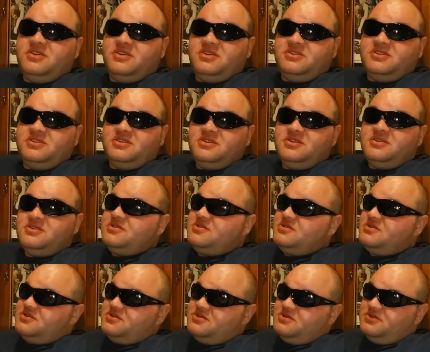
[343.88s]
done it,
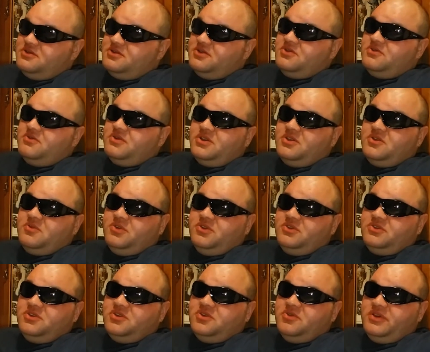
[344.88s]
and you
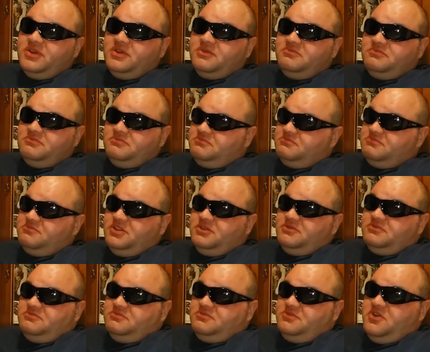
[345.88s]
want to do it,
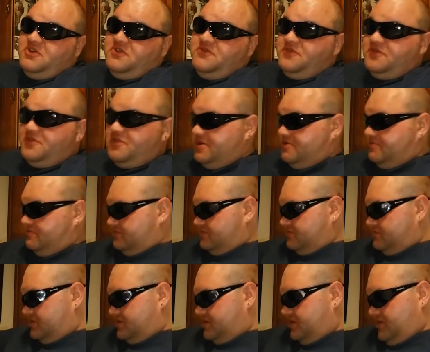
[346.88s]
well, go for it.
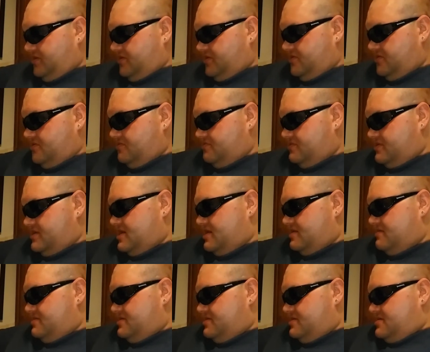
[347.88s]
So,
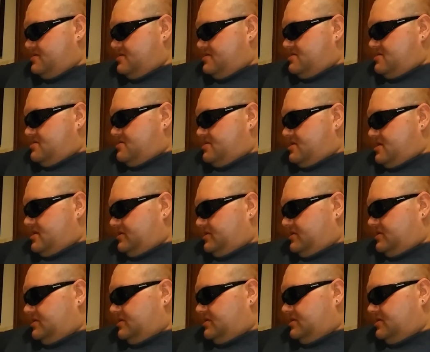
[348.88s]
yeah,
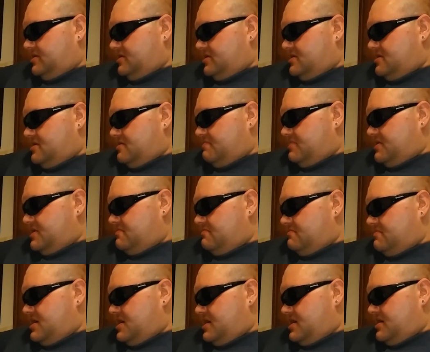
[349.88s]
that's
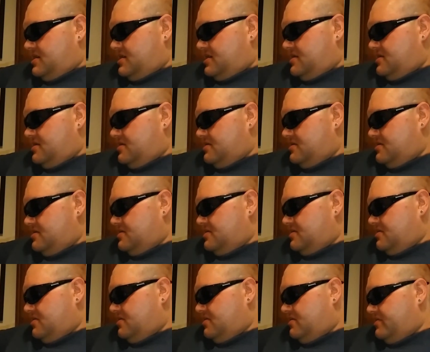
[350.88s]
been my
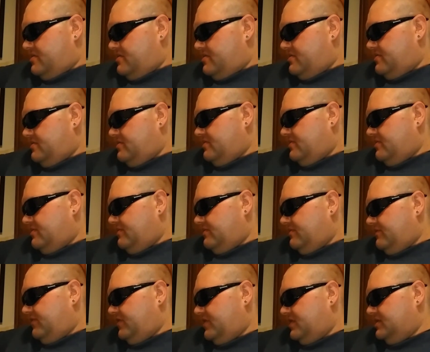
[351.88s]
horror
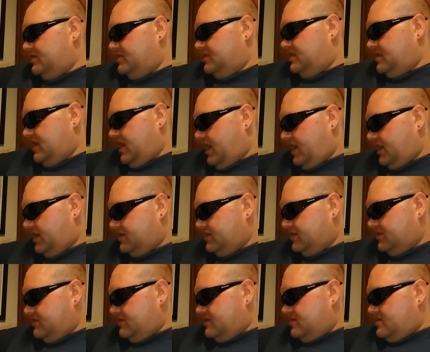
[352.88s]
fiend
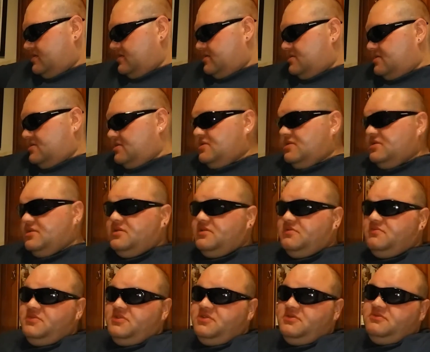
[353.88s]
tag.
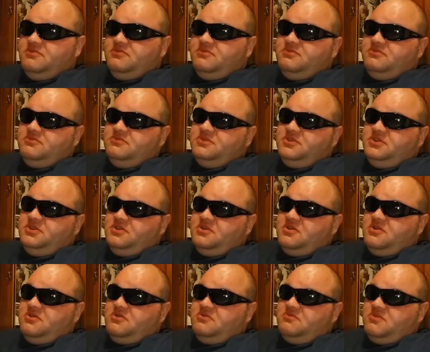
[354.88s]
If
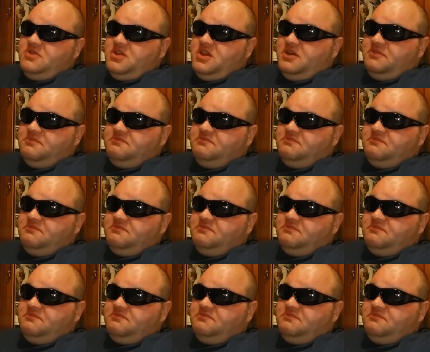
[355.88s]
you